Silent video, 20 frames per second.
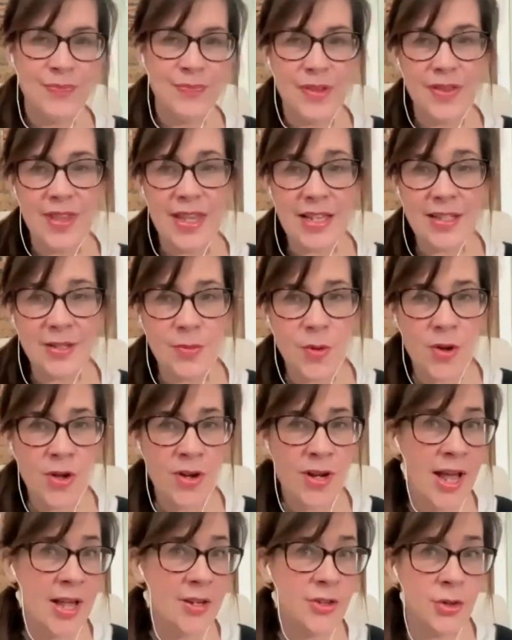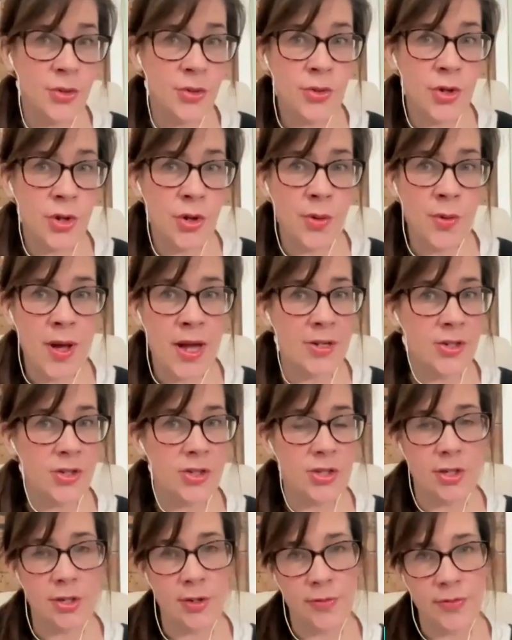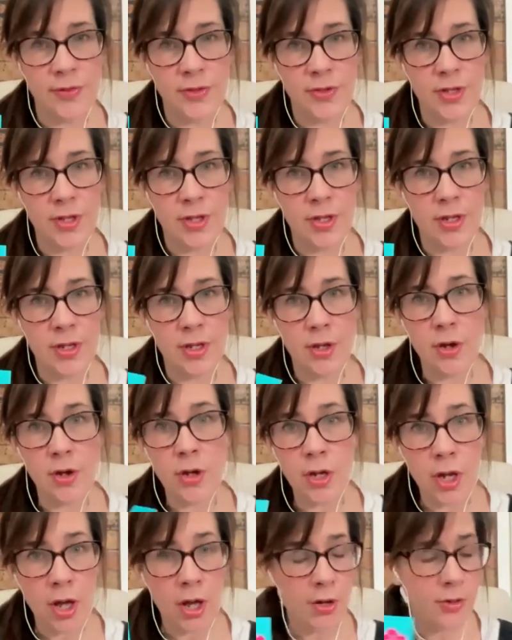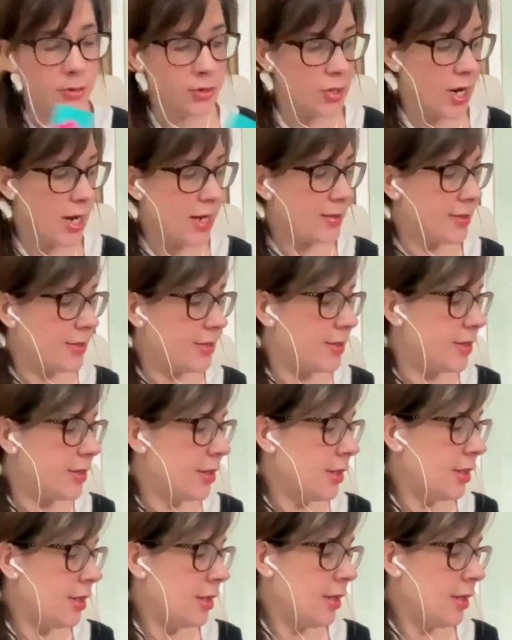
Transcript: This one, I don't know. I just loved the color contrast.